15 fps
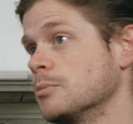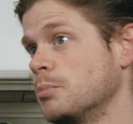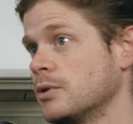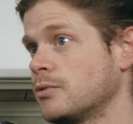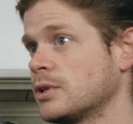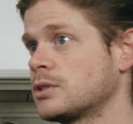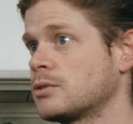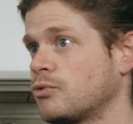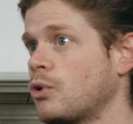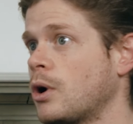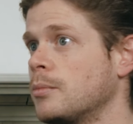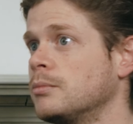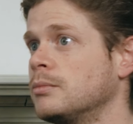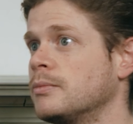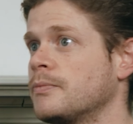pivot
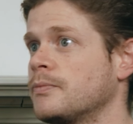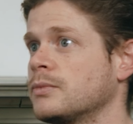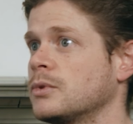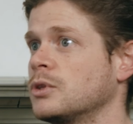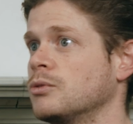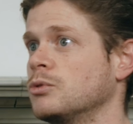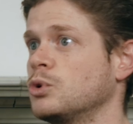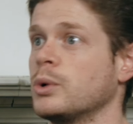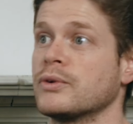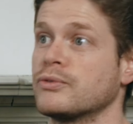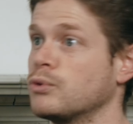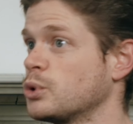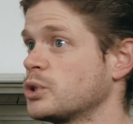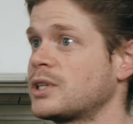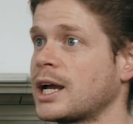from doing
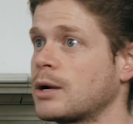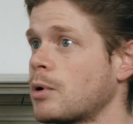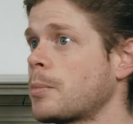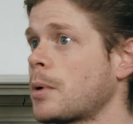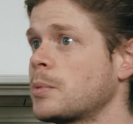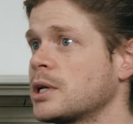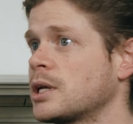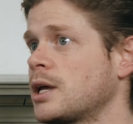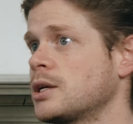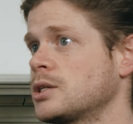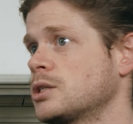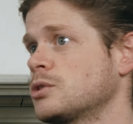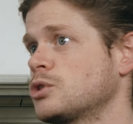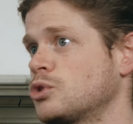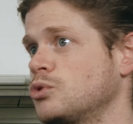full stack web
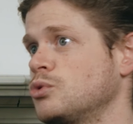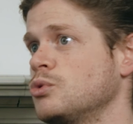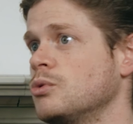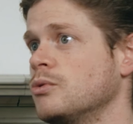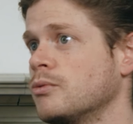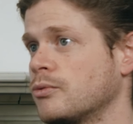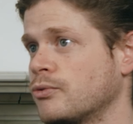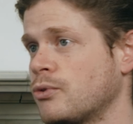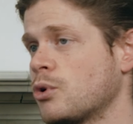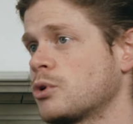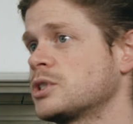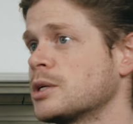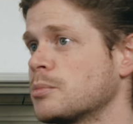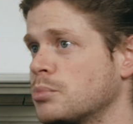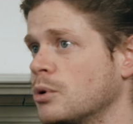applications to
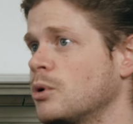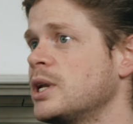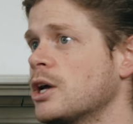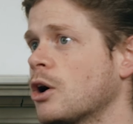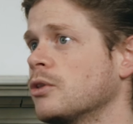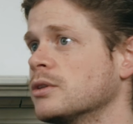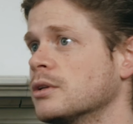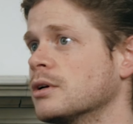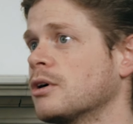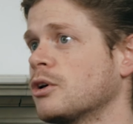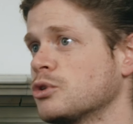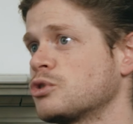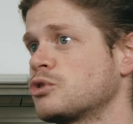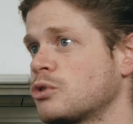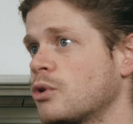focusing purely on
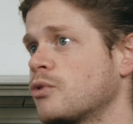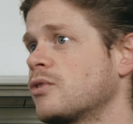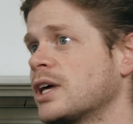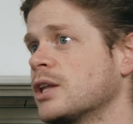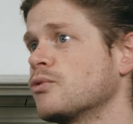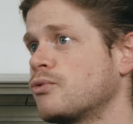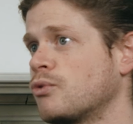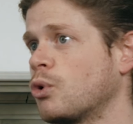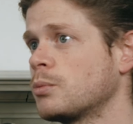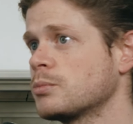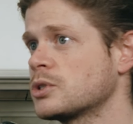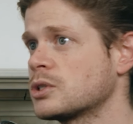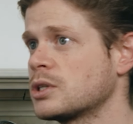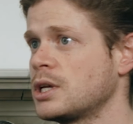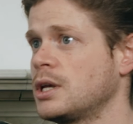the survey and the
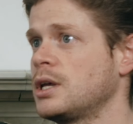forms